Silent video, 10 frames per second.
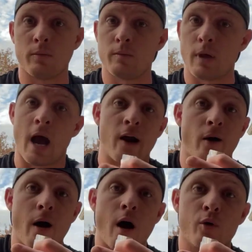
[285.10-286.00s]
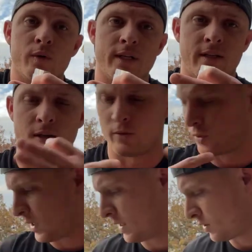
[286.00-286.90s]
hire auto detailers,
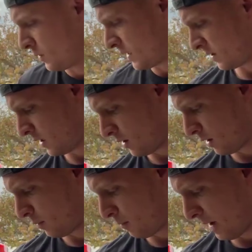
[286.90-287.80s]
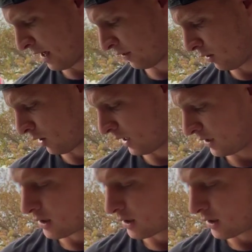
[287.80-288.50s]
okay? So that's the math on it.